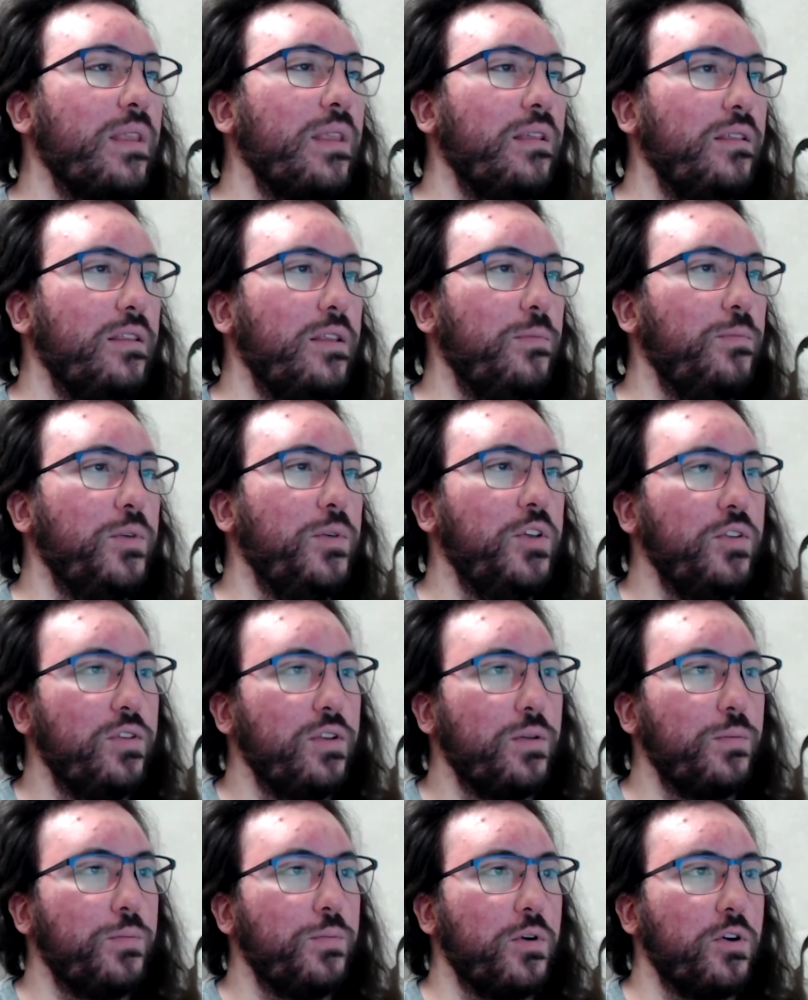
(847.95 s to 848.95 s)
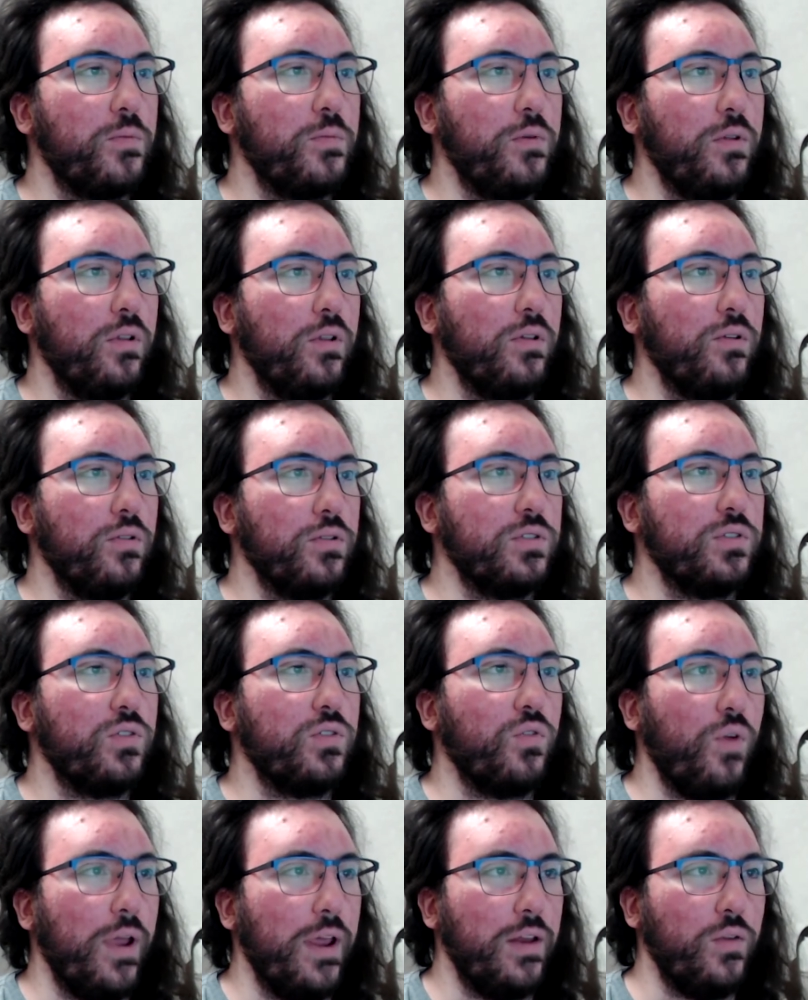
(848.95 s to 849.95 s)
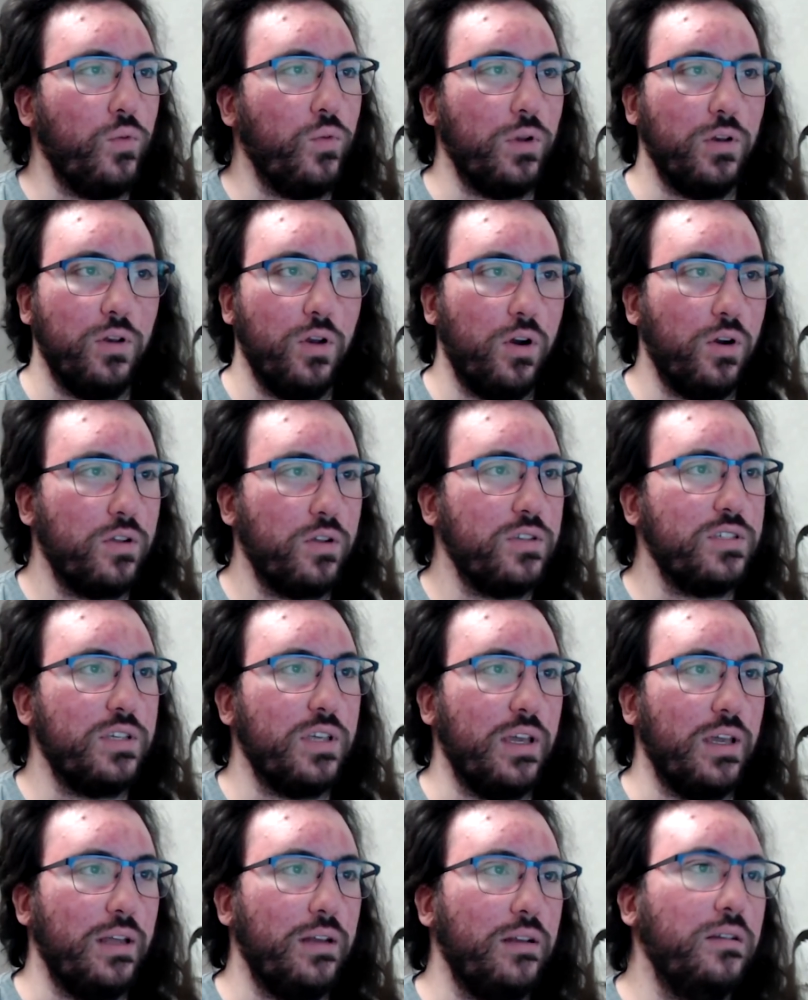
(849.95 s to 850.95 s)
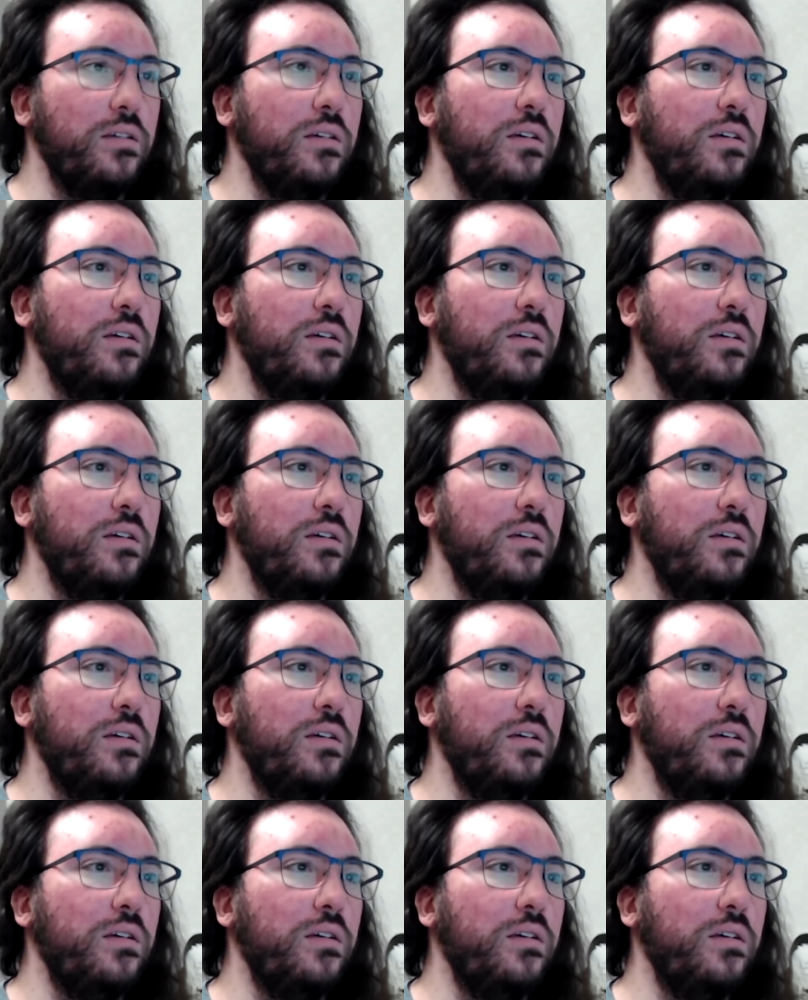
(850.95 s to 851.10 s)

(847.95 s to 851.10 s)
The muted purple goes great with dark skin.